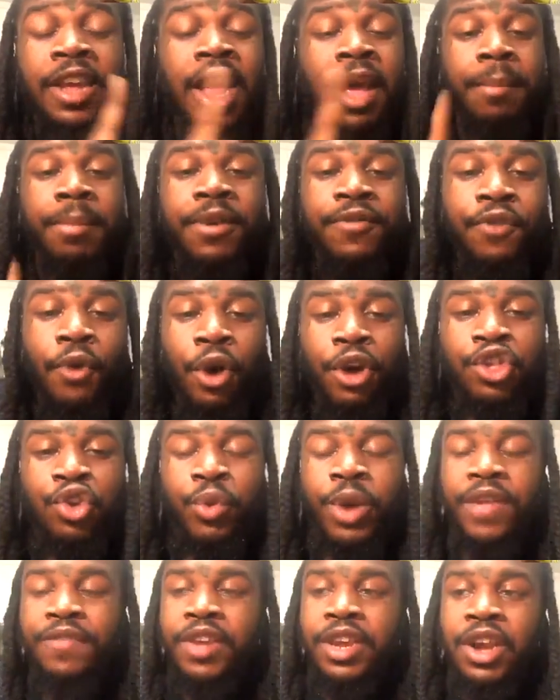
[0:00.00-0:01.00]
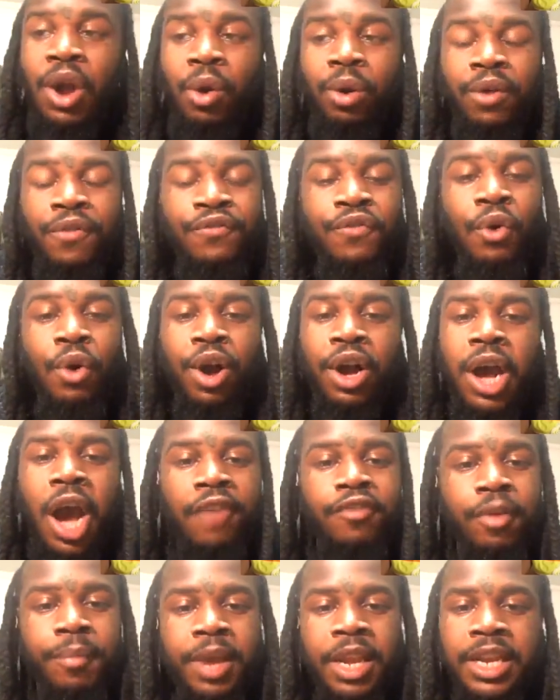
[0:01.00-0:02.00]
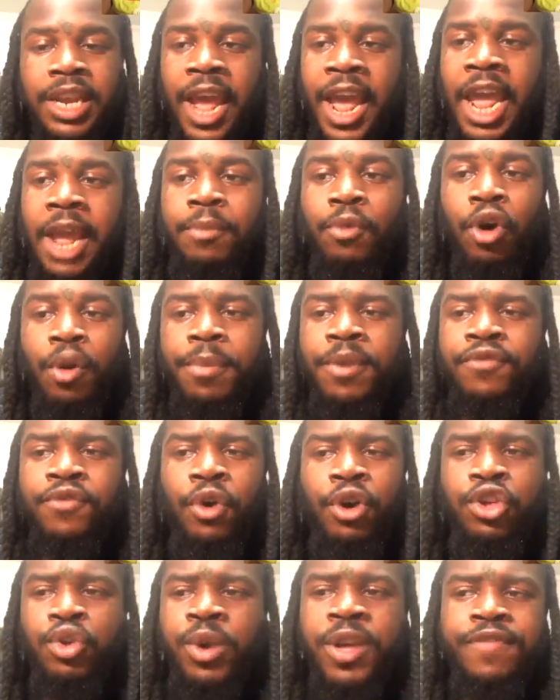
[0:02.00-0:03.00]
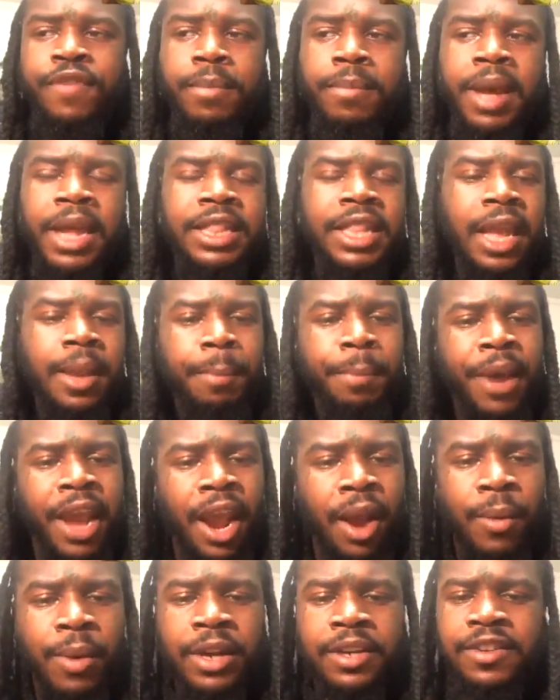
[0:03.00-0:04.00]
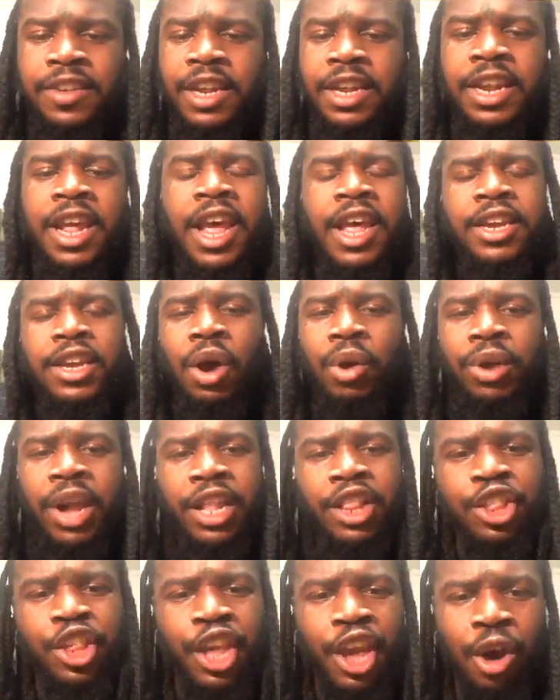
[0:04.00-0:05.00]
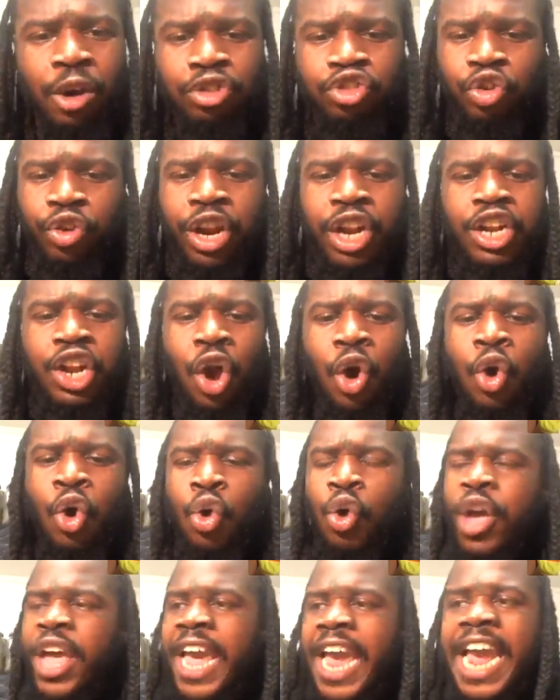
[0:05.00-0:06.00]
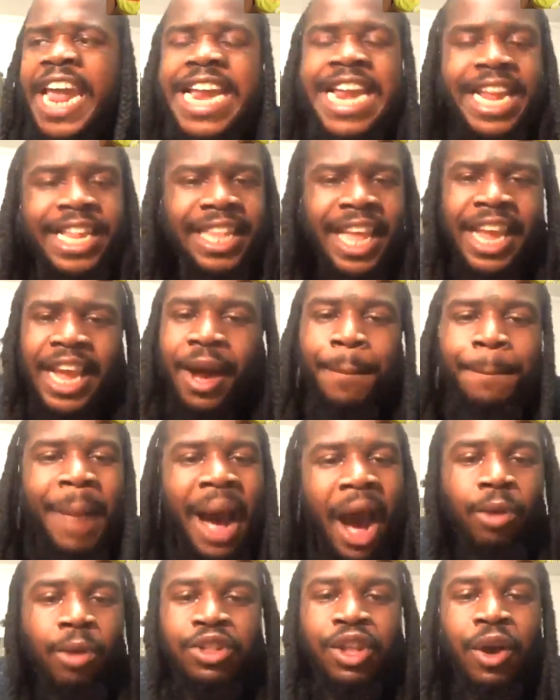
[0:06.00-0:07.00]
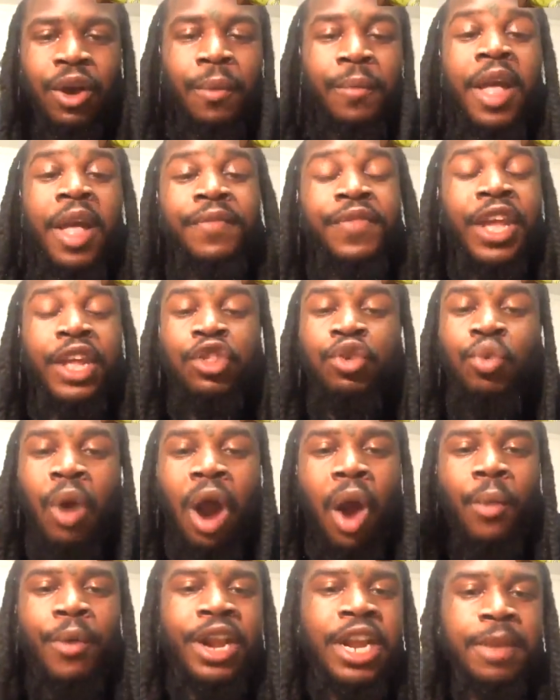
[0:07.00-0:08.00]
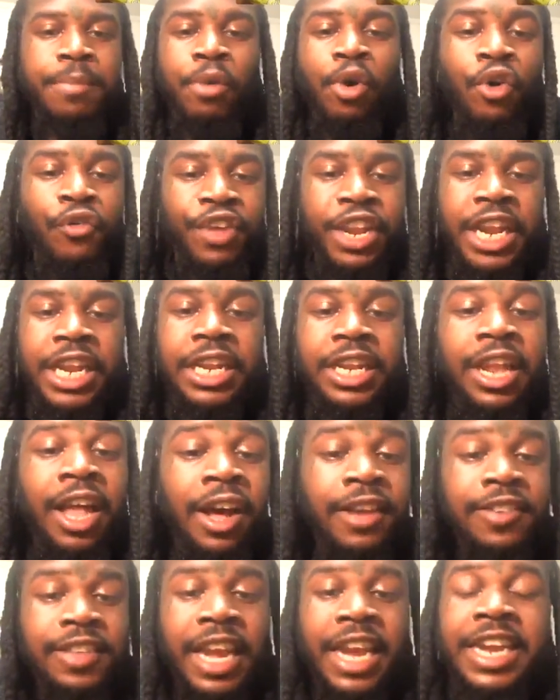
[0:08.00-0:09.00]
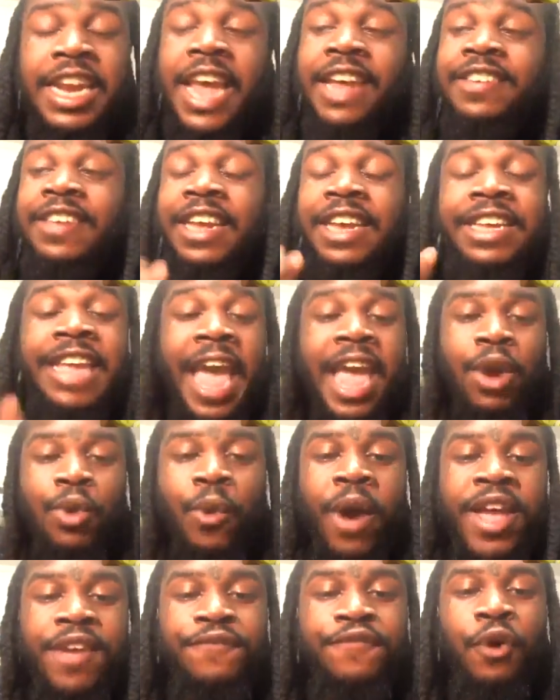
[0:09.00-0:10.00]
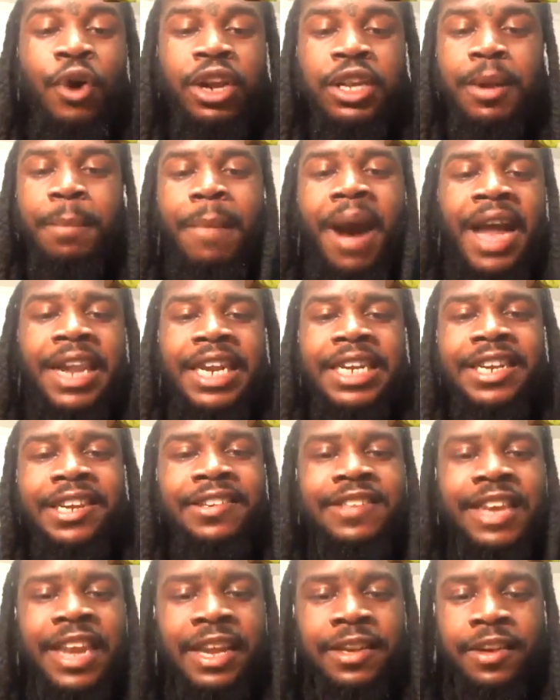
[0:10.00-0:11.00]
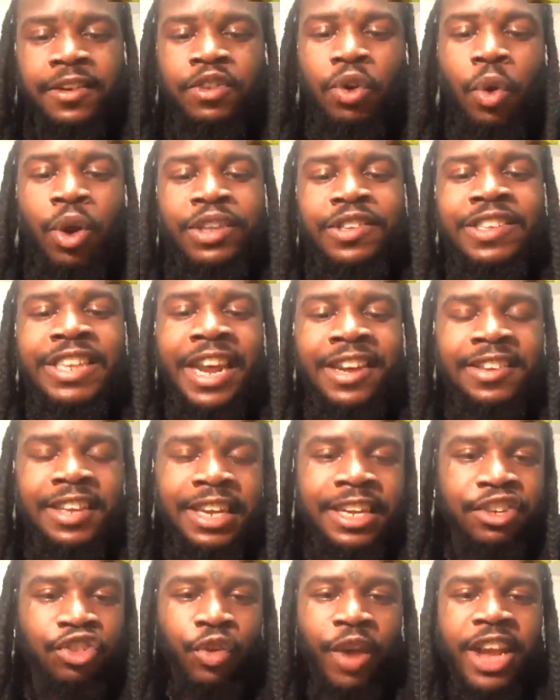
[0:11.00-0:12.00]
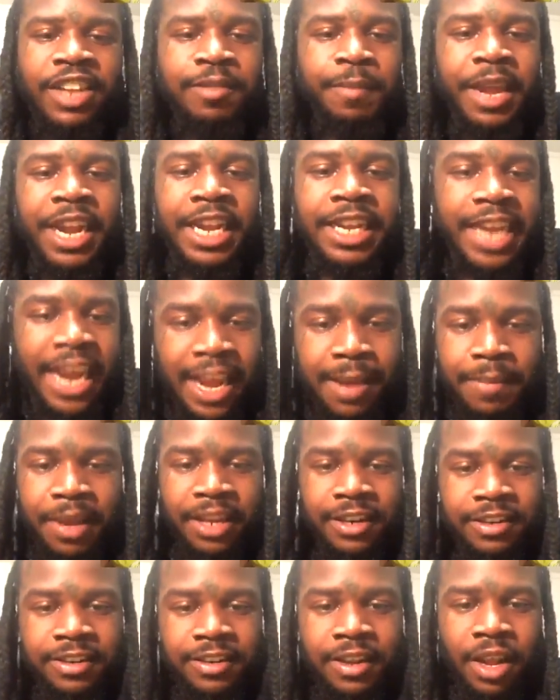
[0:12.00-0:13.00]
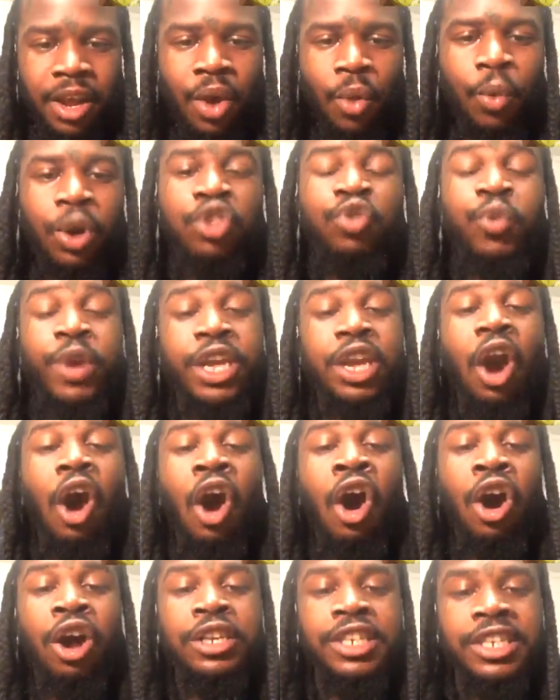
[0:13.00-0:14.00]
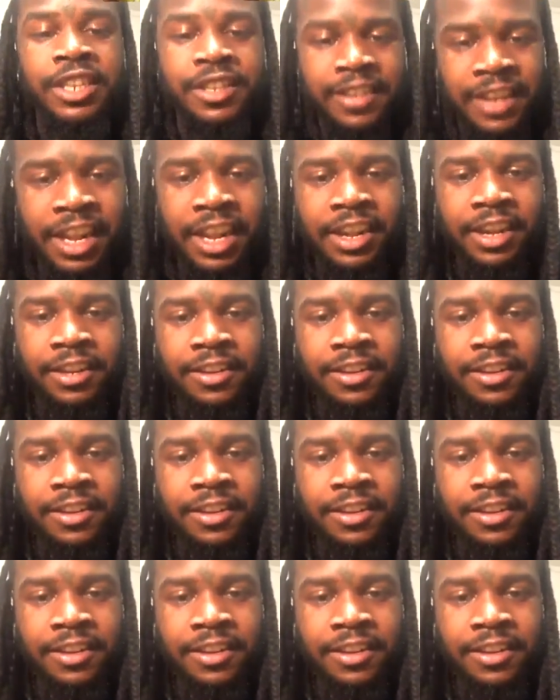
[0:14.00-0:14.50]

before you even know the full government name, or before you even met their parents and know their children or know anything about them, then you already moving in lust, and that's a gateway for demonic diseases or sexually transmitted demons, which we call disease.